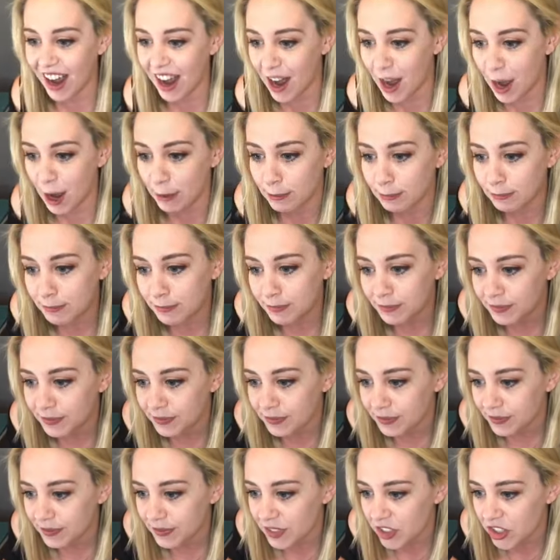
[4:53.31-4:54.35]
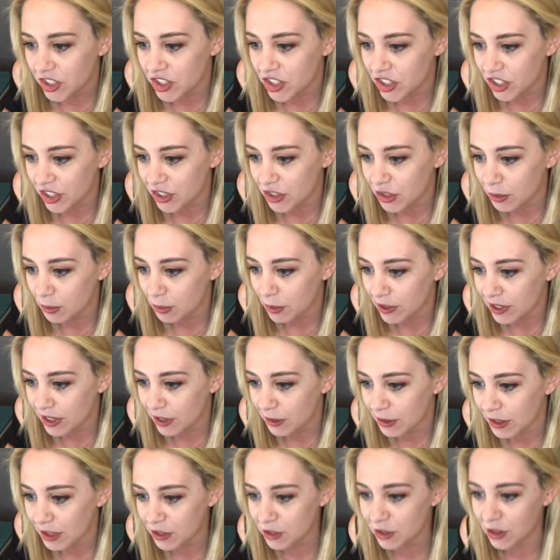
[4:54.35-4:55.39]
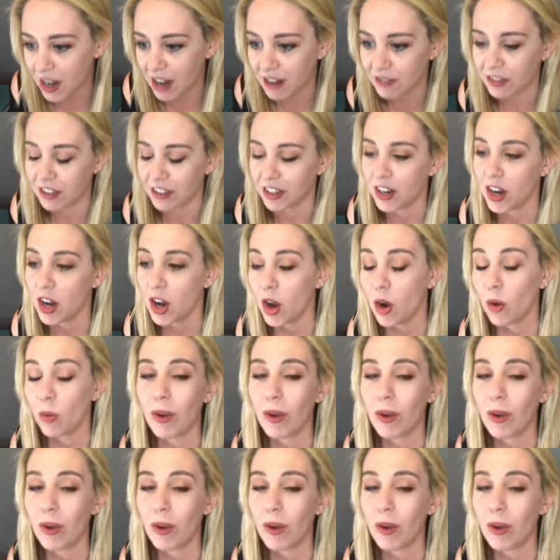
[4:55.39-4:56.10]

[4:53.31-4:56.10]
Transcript: Um, she shares her birthday with the traveler.